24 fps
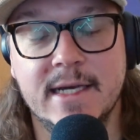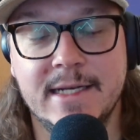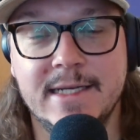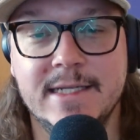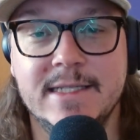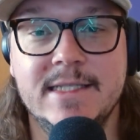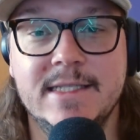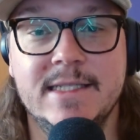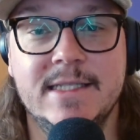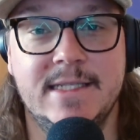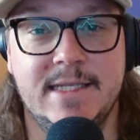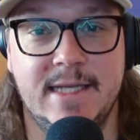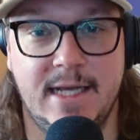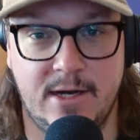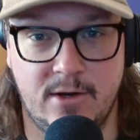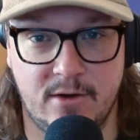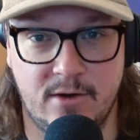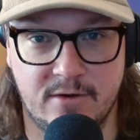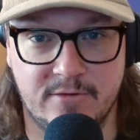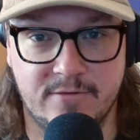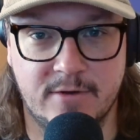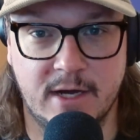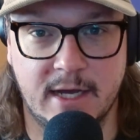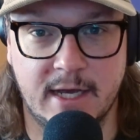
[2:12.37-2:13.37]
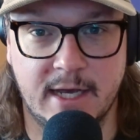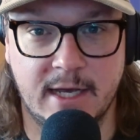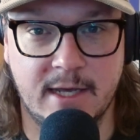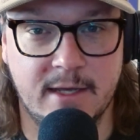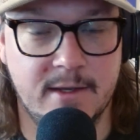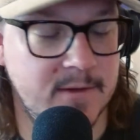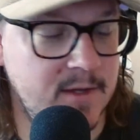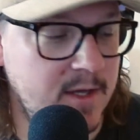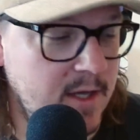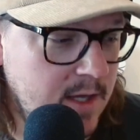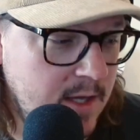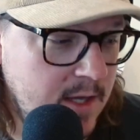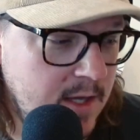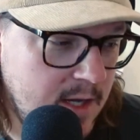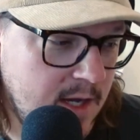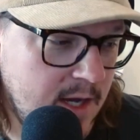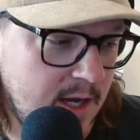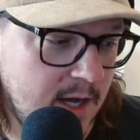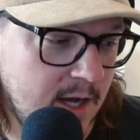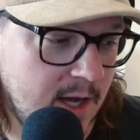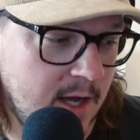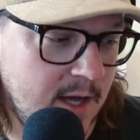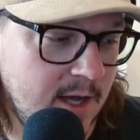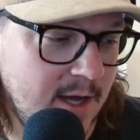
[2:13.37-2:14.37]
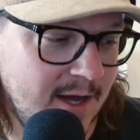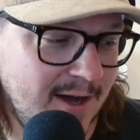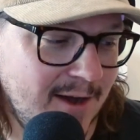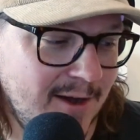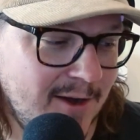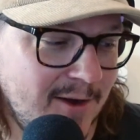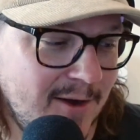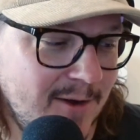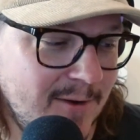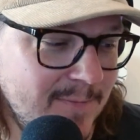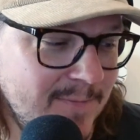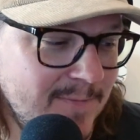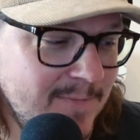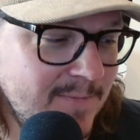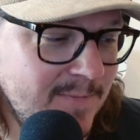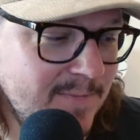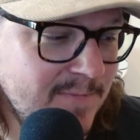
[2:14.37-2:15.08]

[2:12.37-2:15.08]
and it's terrifying. Um,